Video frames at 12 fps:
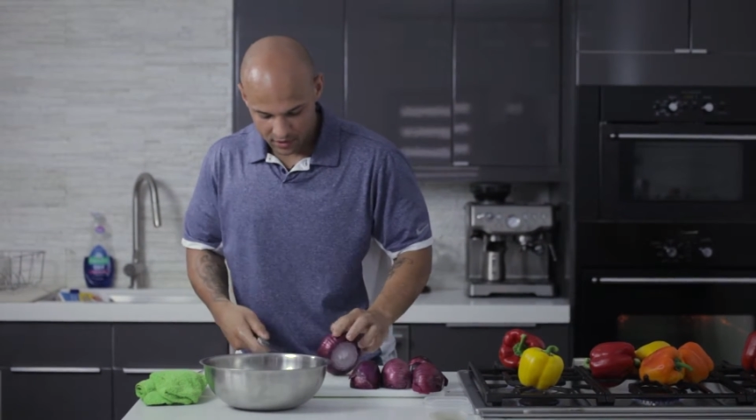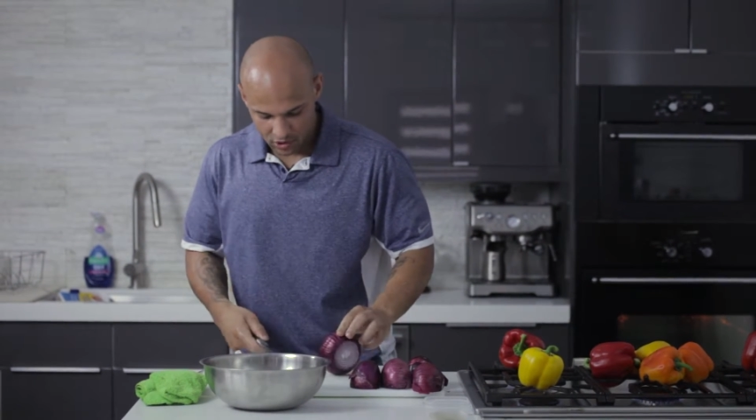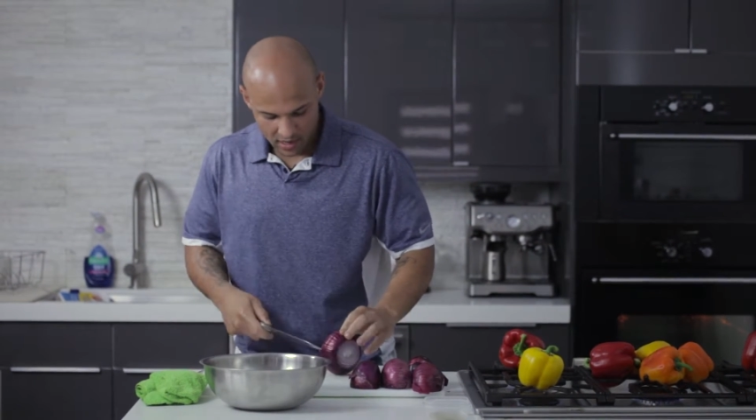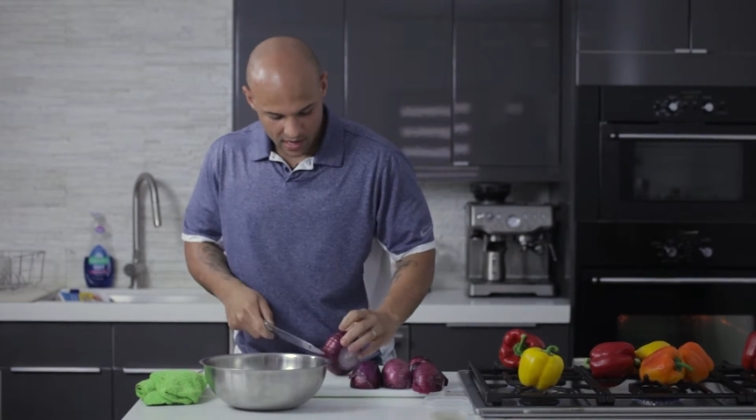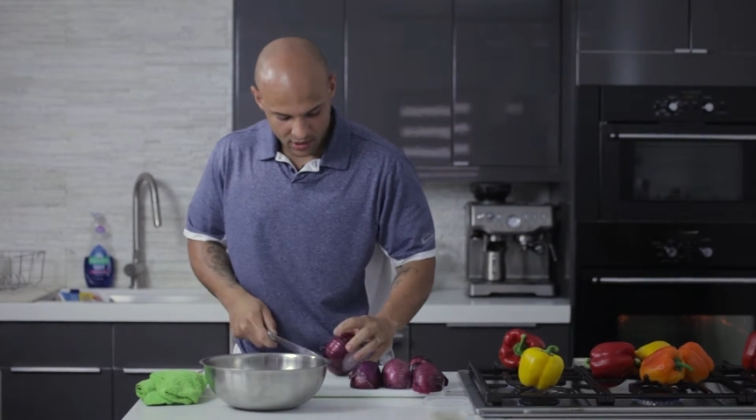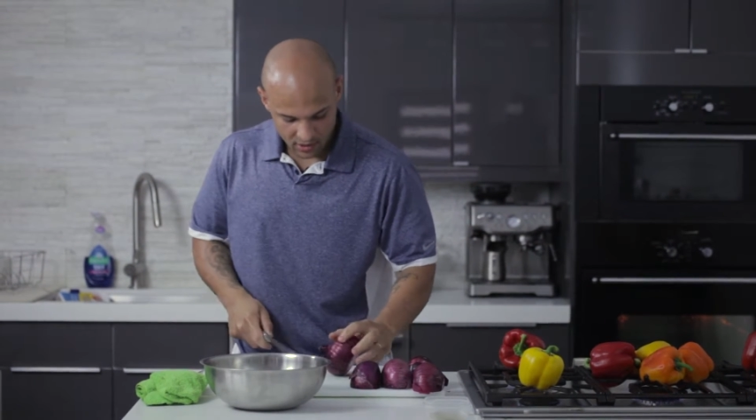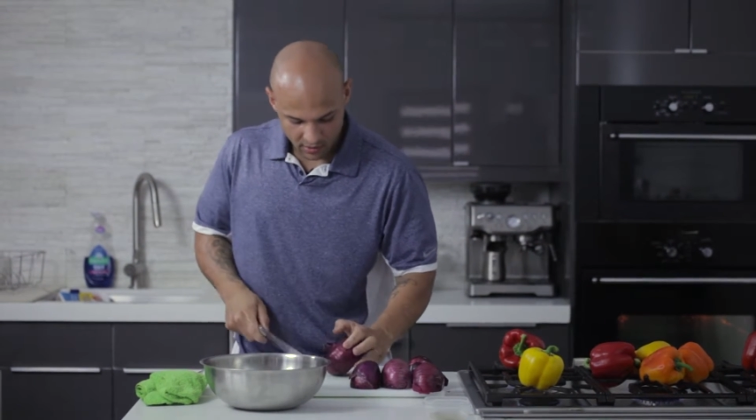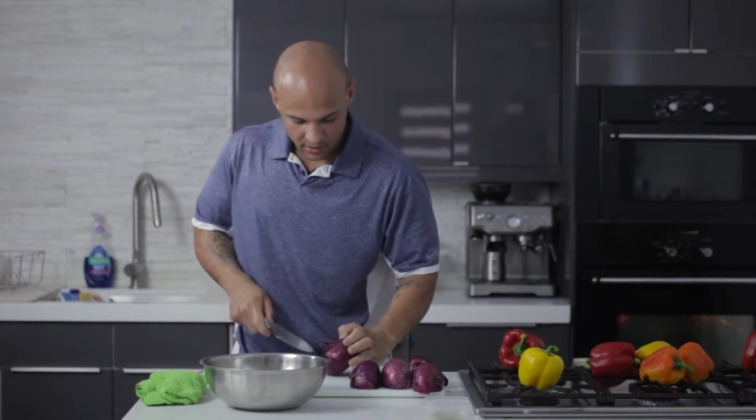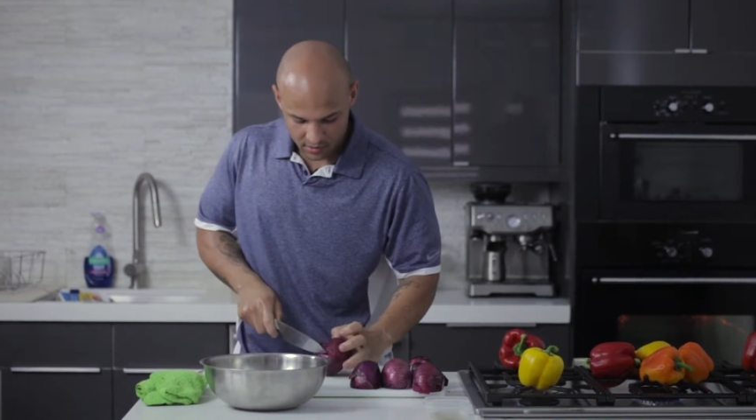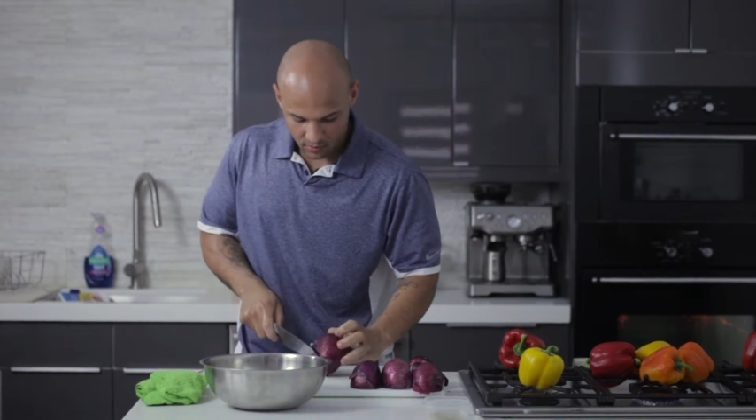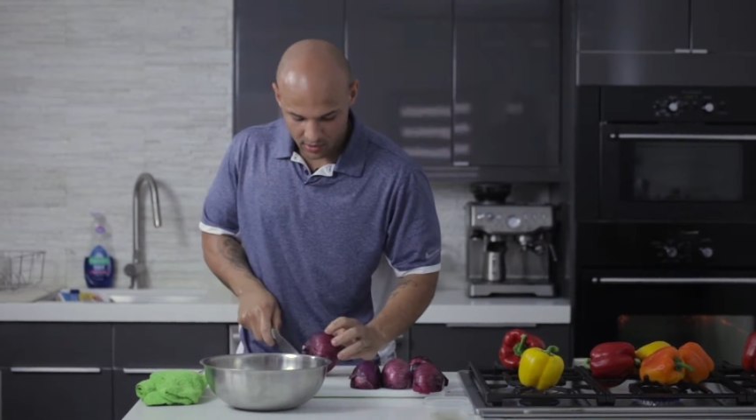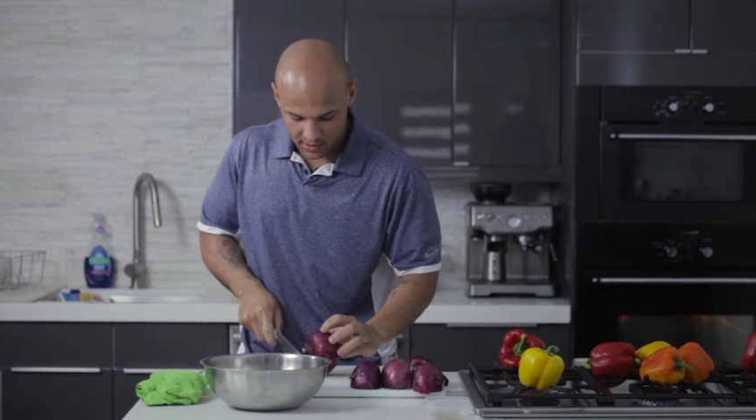the trash going
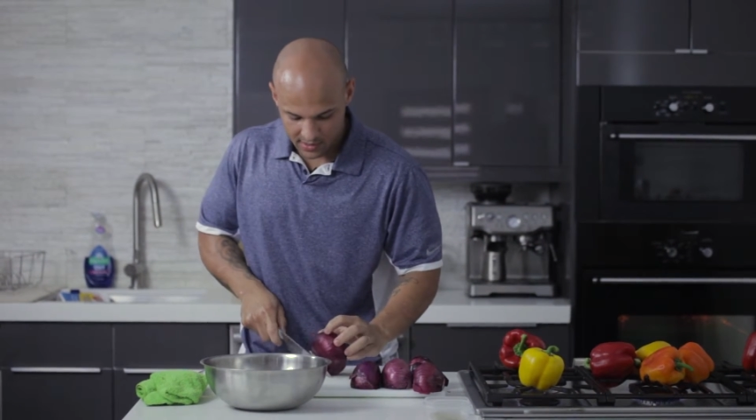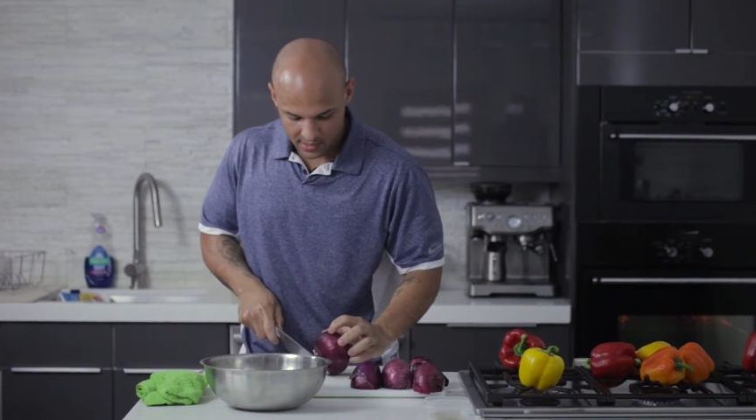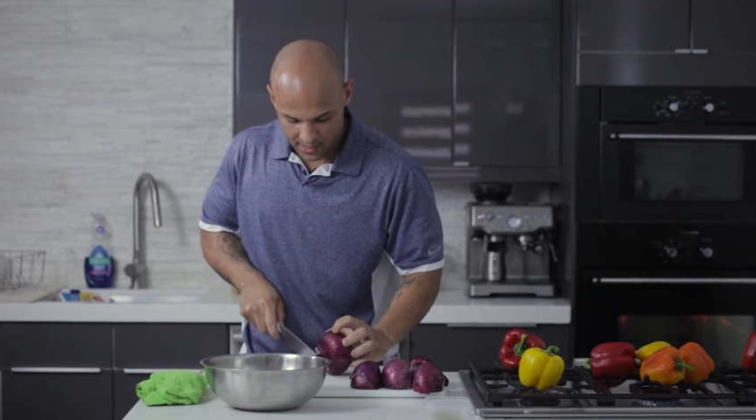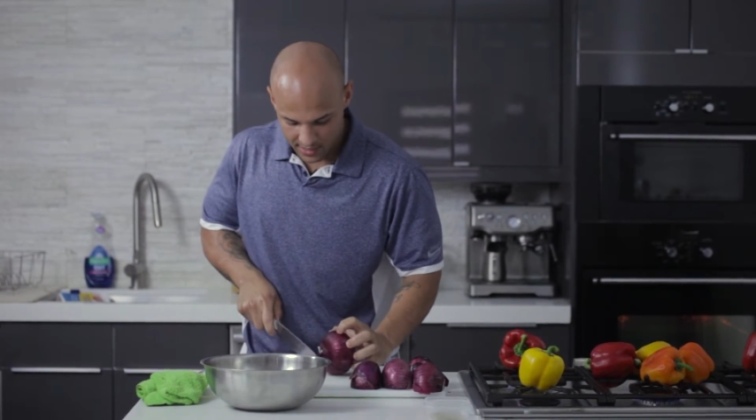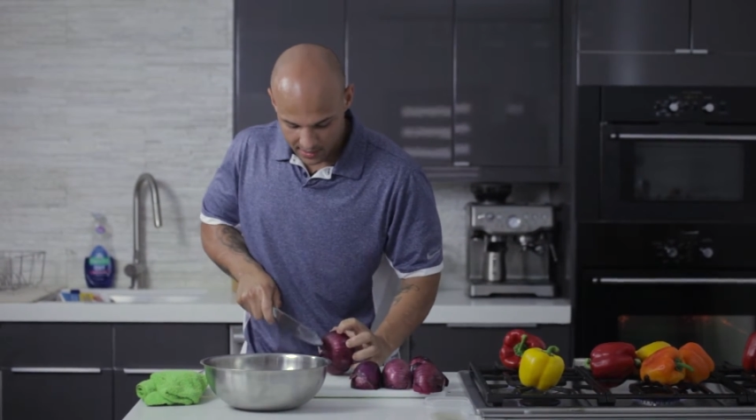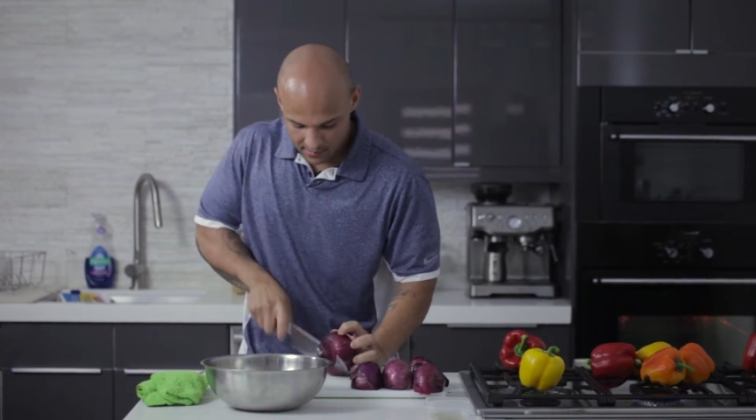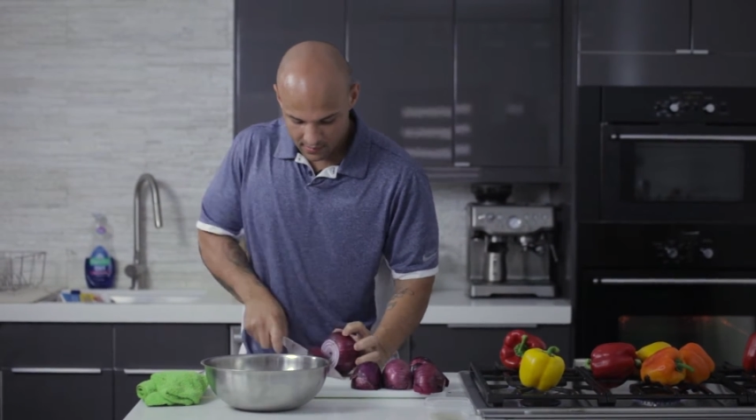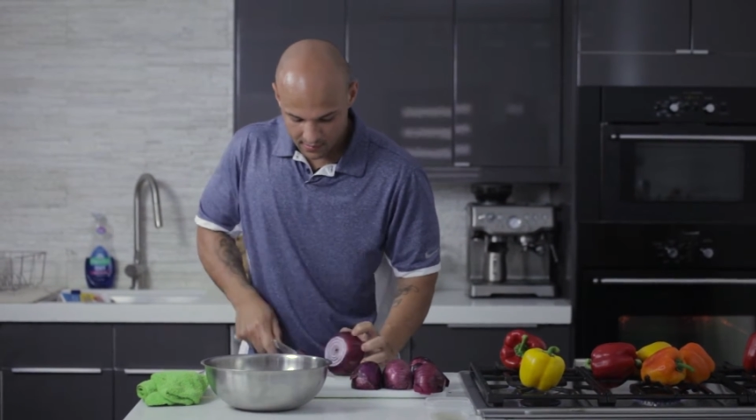to one side,